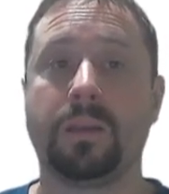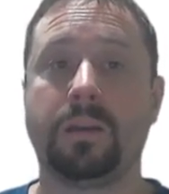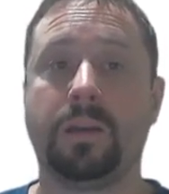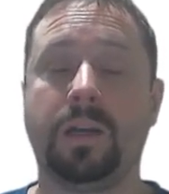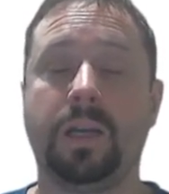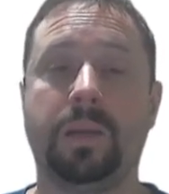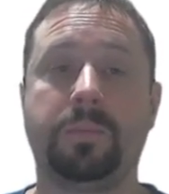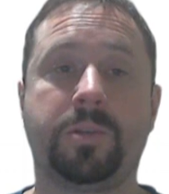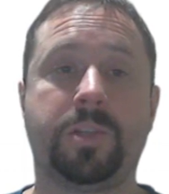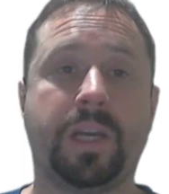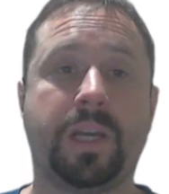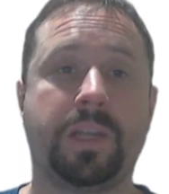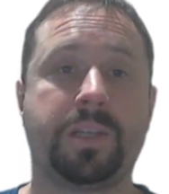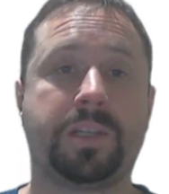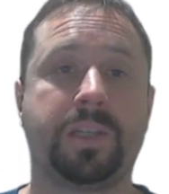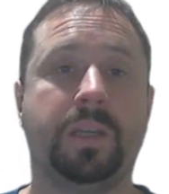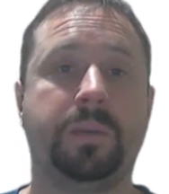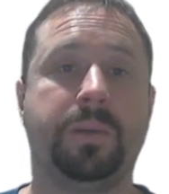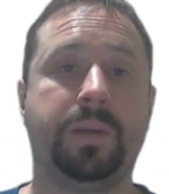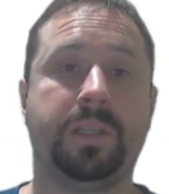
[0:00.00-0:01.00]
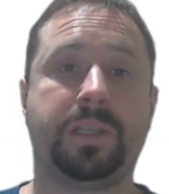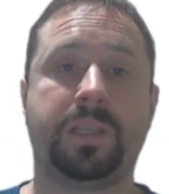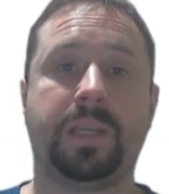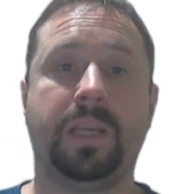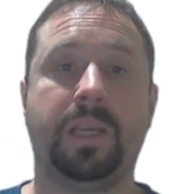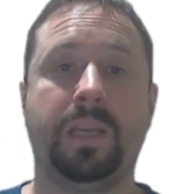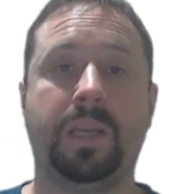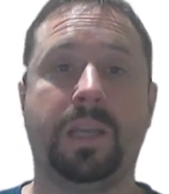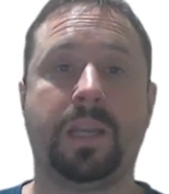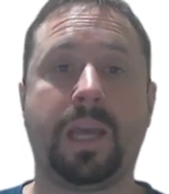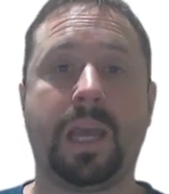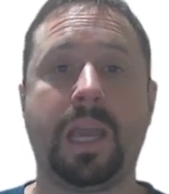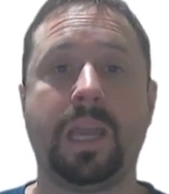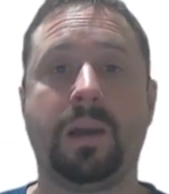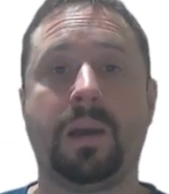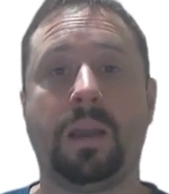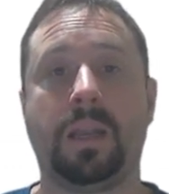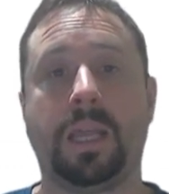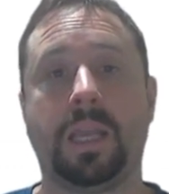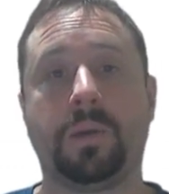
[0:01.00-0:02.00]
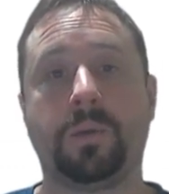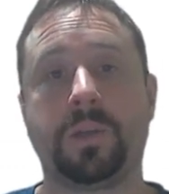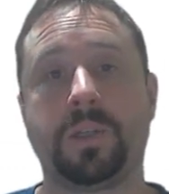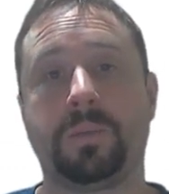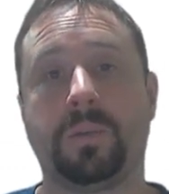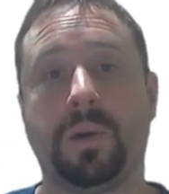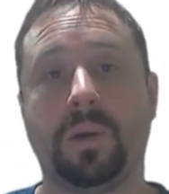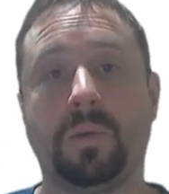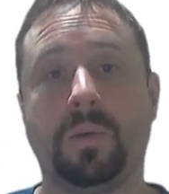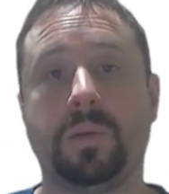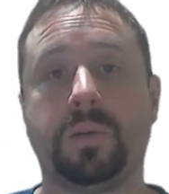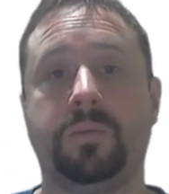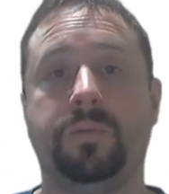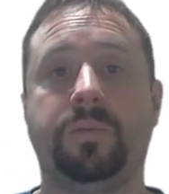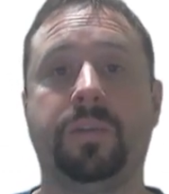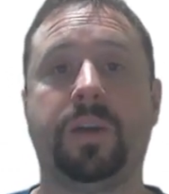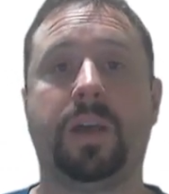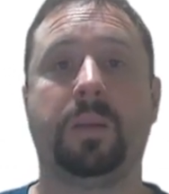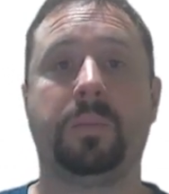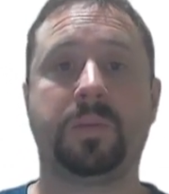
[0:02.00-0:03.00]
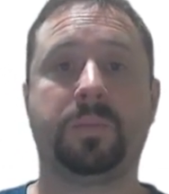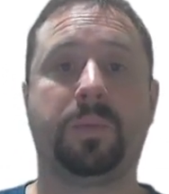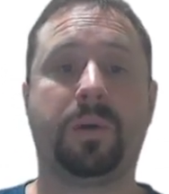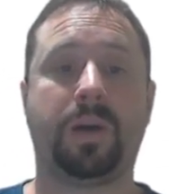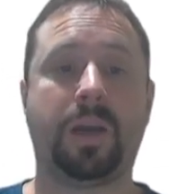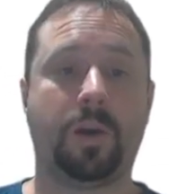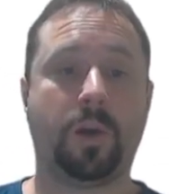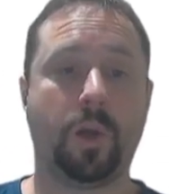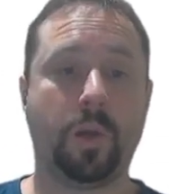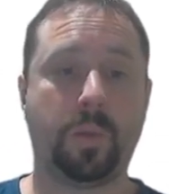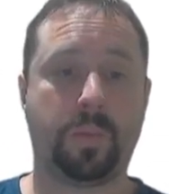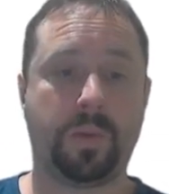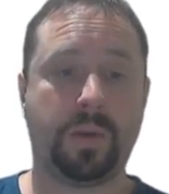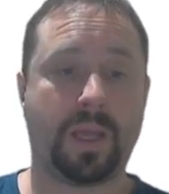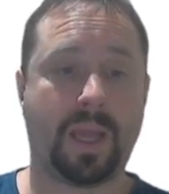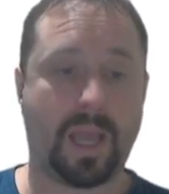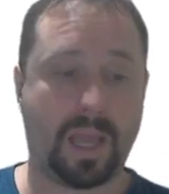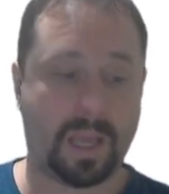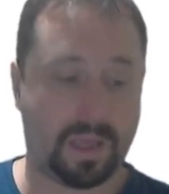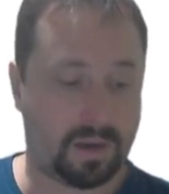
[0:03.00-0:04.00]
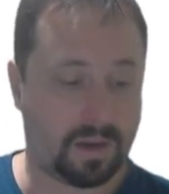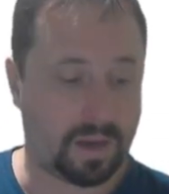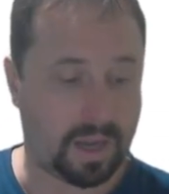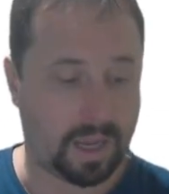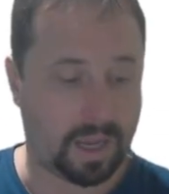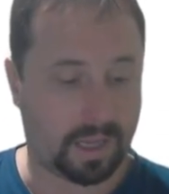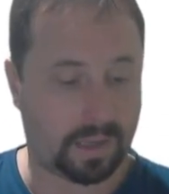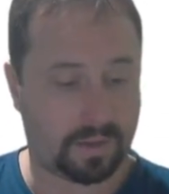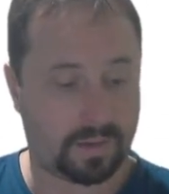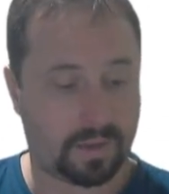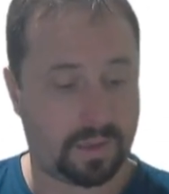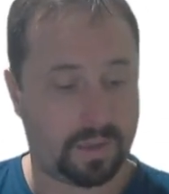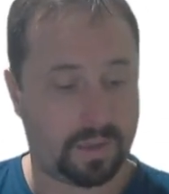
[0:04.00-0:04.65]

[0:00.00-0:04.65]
I am ChatGPT, an AI language model developed by OpenAI.